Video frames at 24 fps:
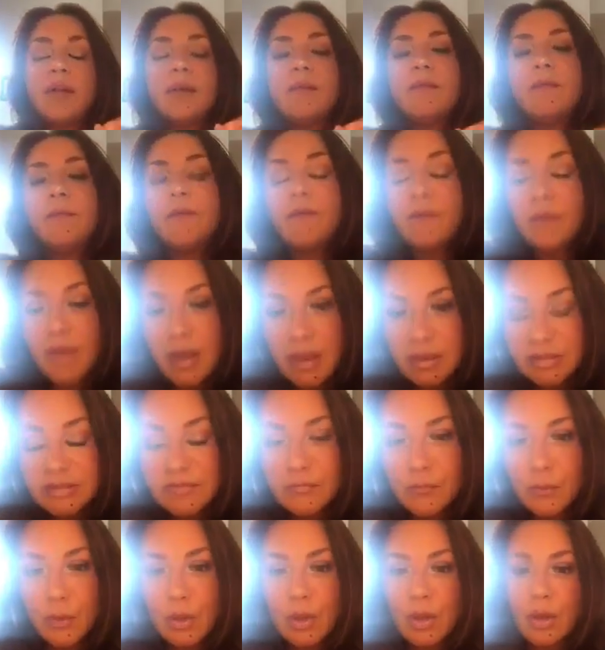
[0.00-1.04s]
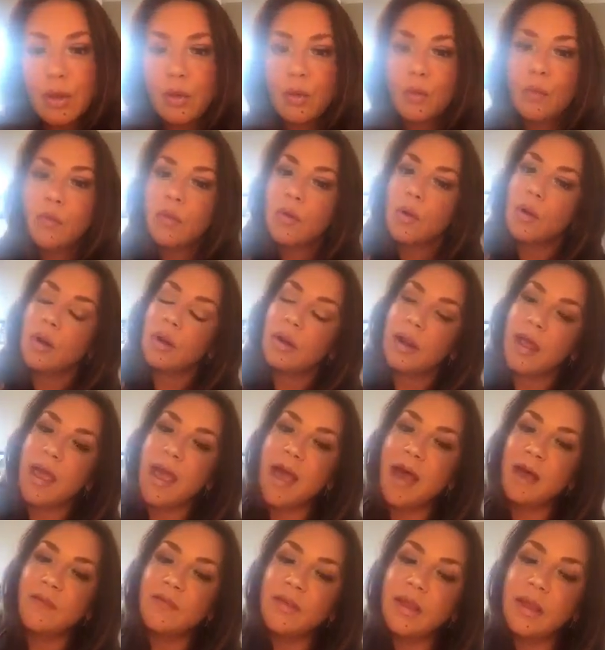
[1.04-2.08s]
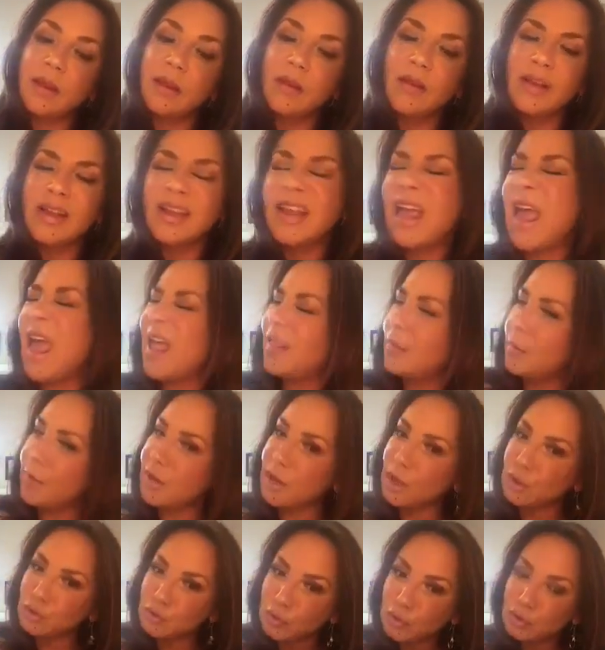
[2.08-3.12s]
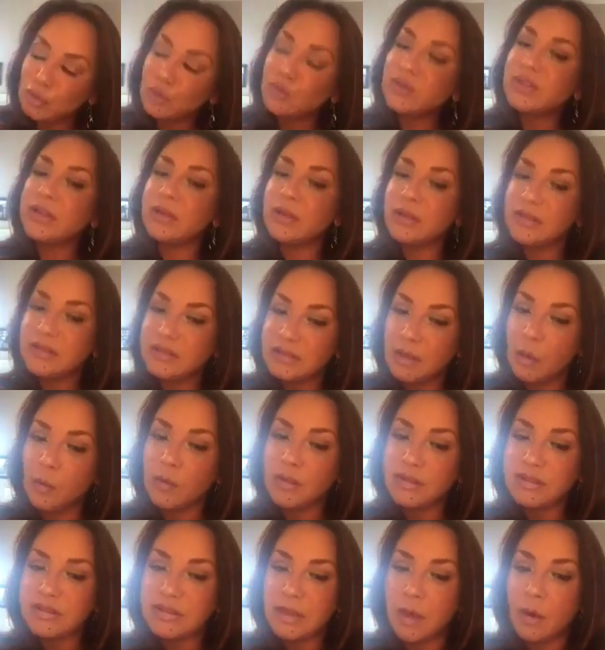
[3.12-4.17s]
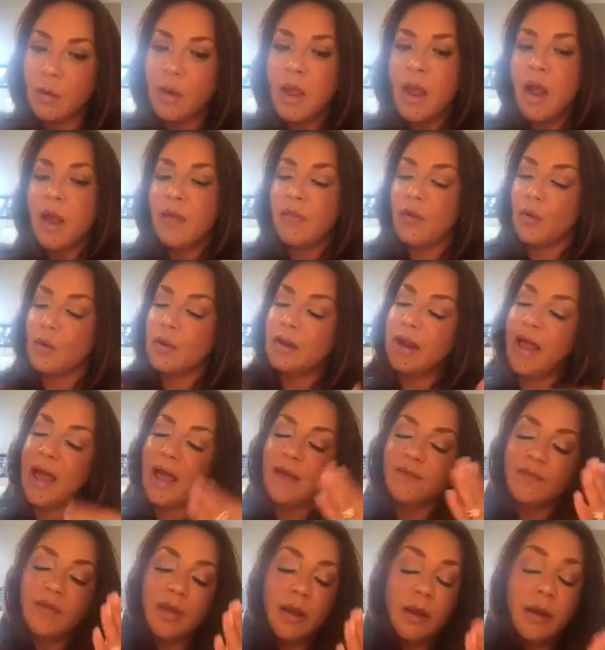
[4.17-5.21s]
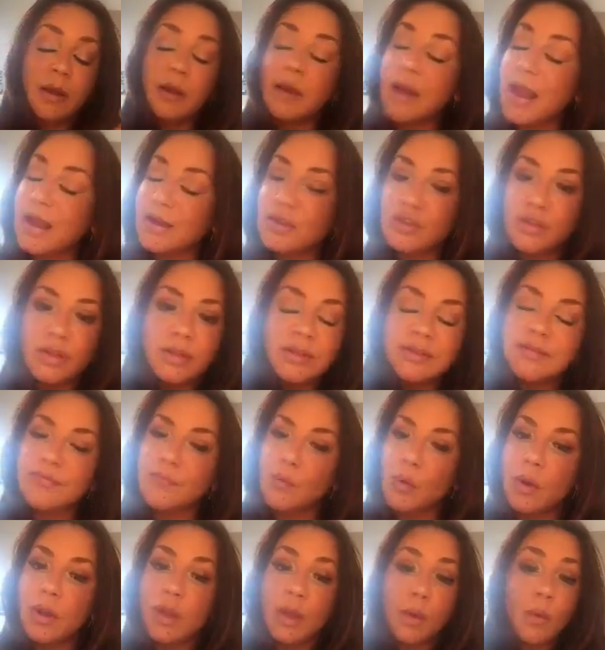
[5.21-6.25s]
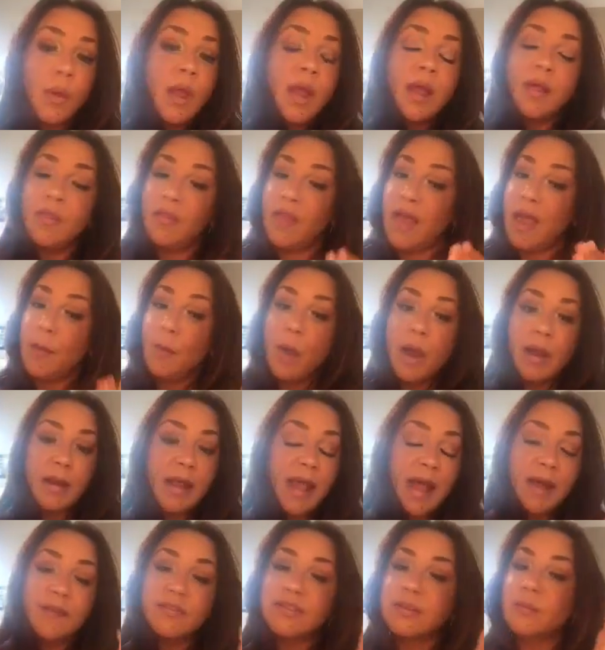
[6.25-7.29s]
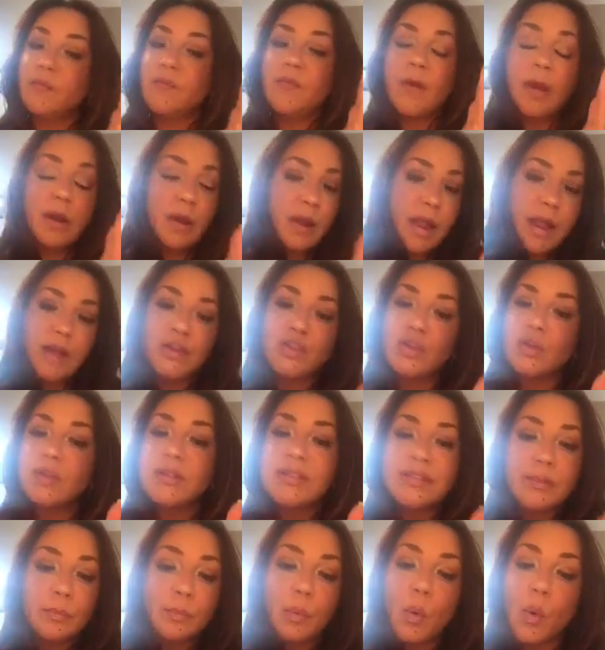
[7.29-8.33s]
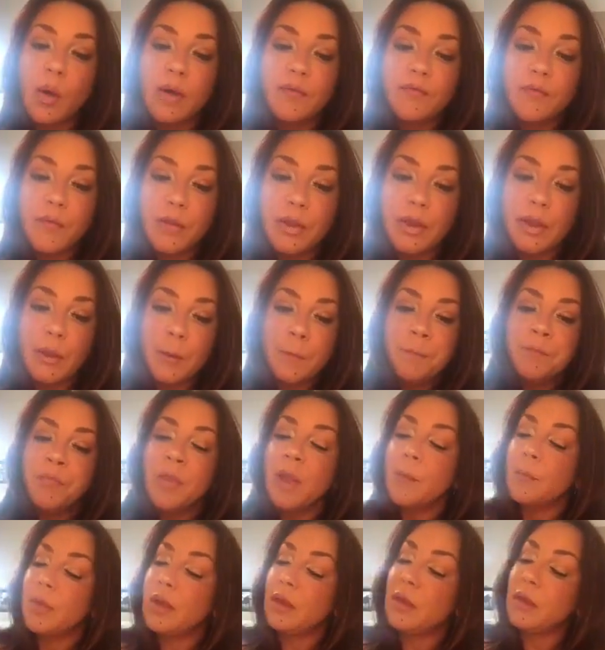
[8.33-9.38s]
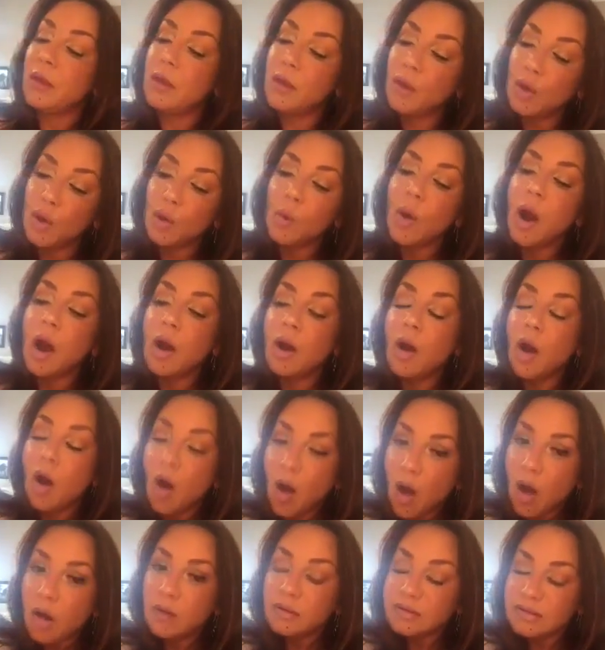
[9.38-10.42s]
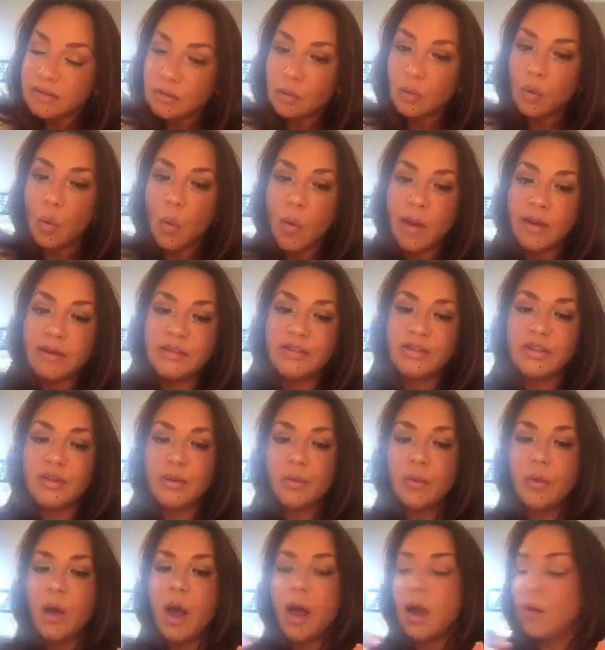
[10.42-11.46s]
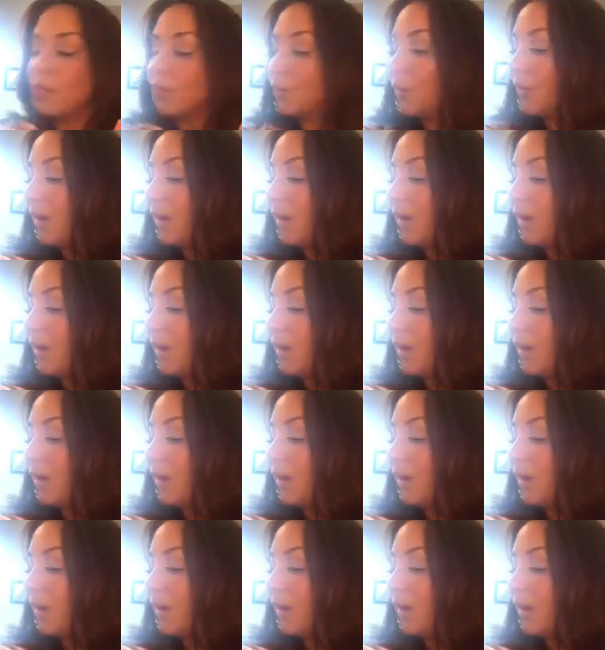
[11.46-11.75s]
advice for you. They're going to have, hey, let me introduce you to so-and-so. They're going to have connections for you. They might have some financial support for you, but you are also going to